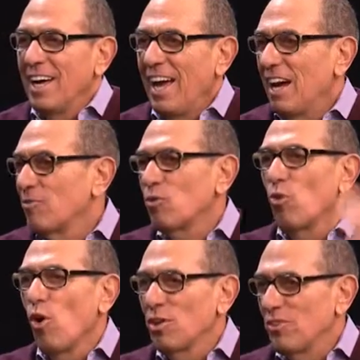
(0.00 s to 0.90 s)
after
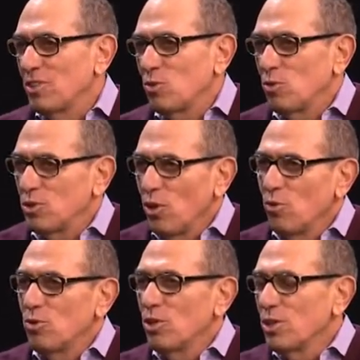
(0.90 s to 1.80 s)
all of this was
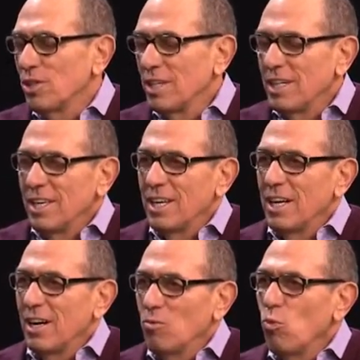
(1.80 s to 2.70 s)
over,
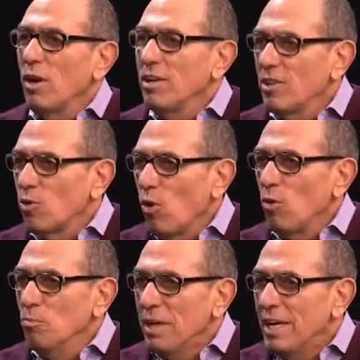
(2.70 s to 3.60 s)
uh, what did it
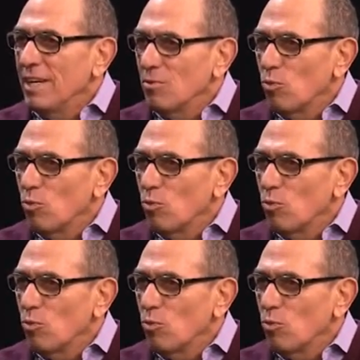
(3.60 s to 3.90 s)
all mean?